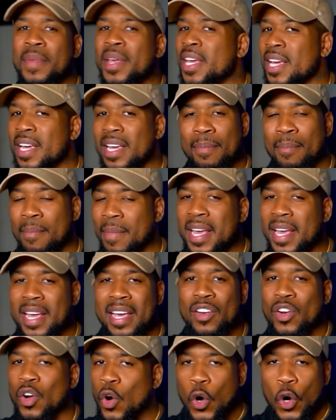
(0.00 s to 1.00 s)

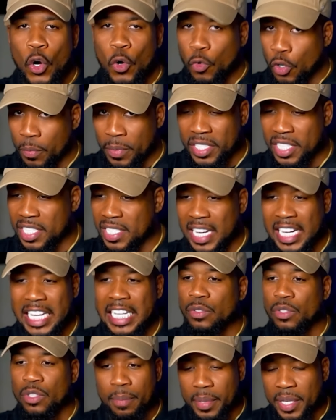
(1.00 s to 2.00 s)
man or woman, just like
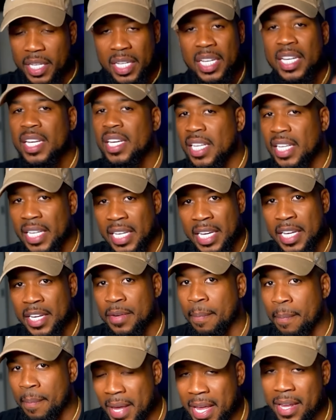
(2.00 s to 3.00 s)
it would be
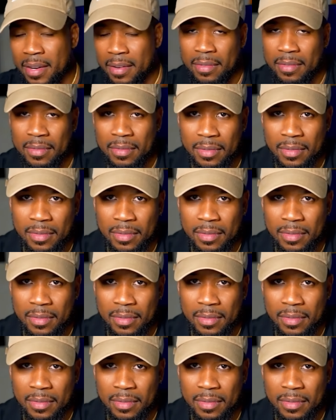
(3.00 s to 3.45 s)
in men.